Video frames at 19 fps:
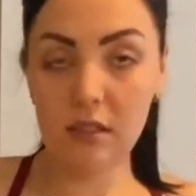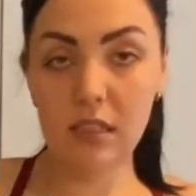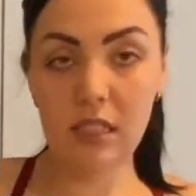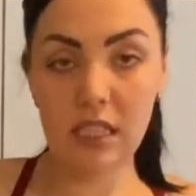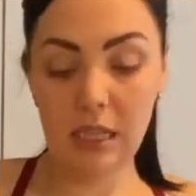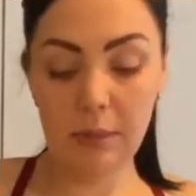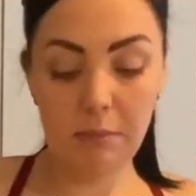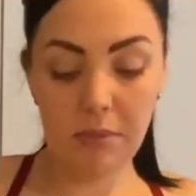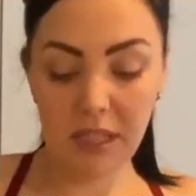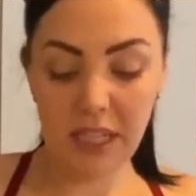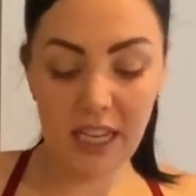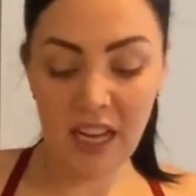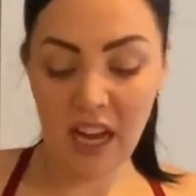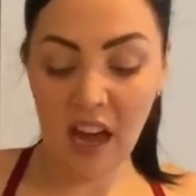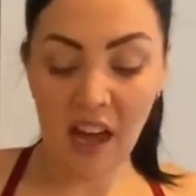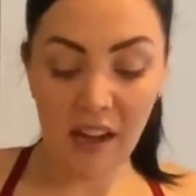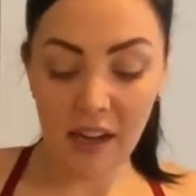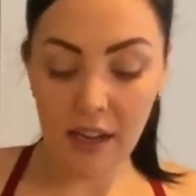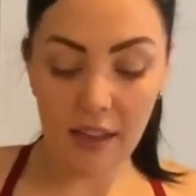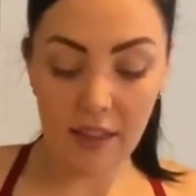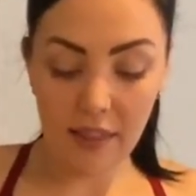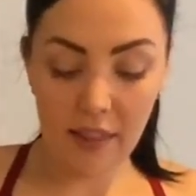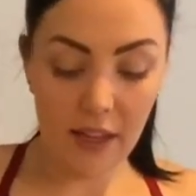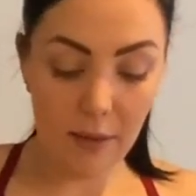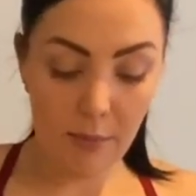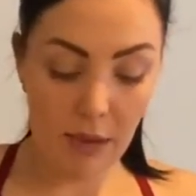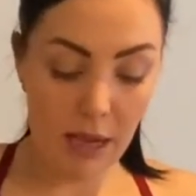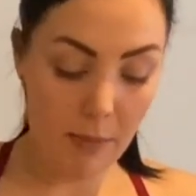deeply cutting
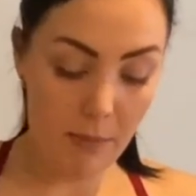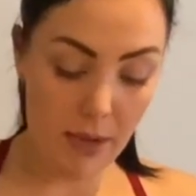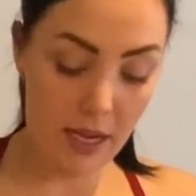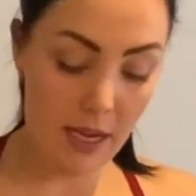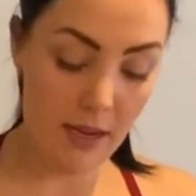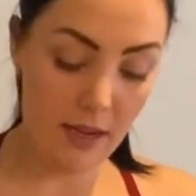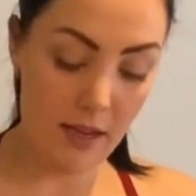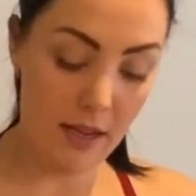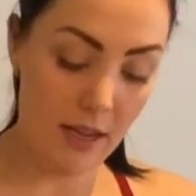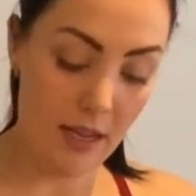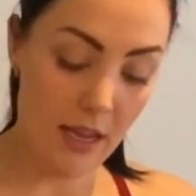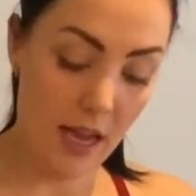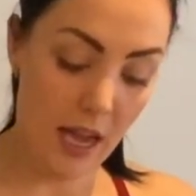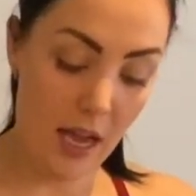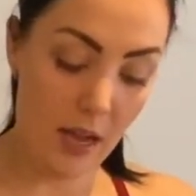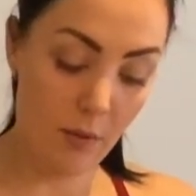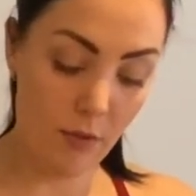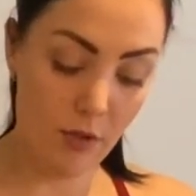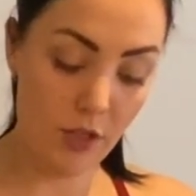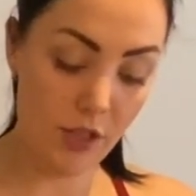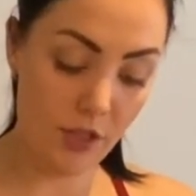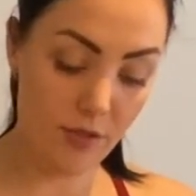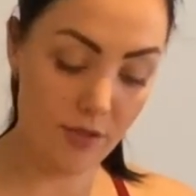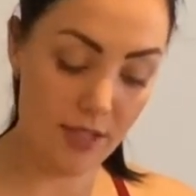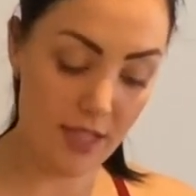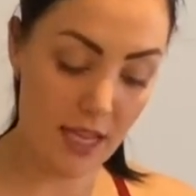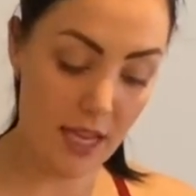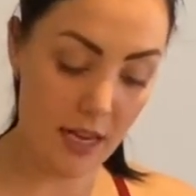then maybe I would
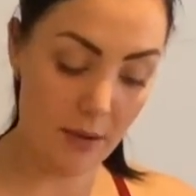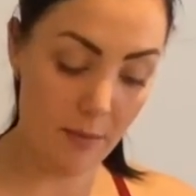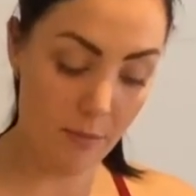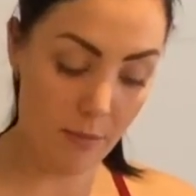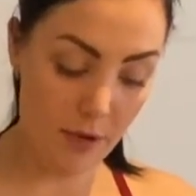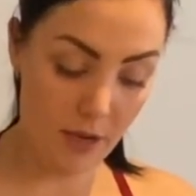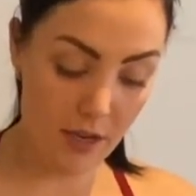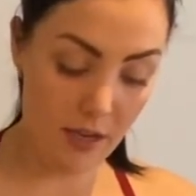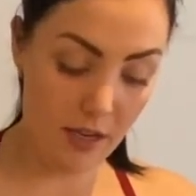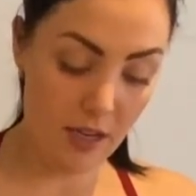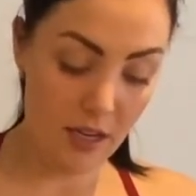use that, but